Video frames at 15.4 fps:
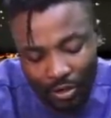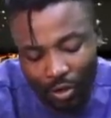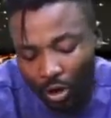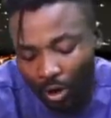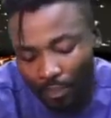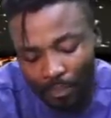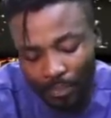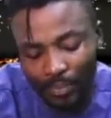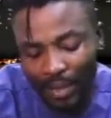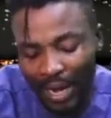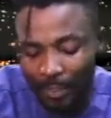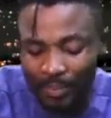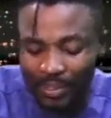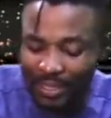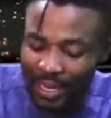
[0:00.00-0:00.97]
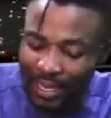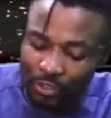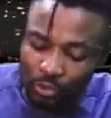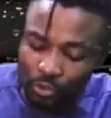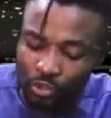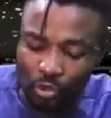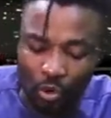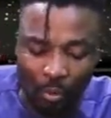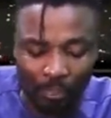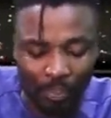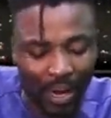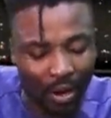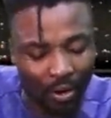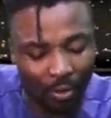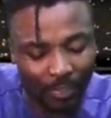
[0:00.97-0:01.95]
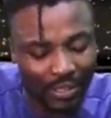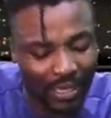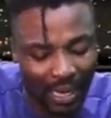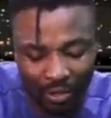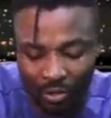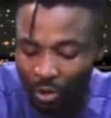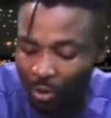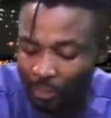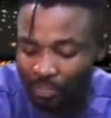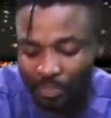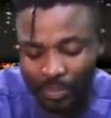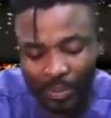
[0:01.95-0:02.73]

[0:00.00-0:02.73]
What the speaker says: Cop have been a youth copper or been a cop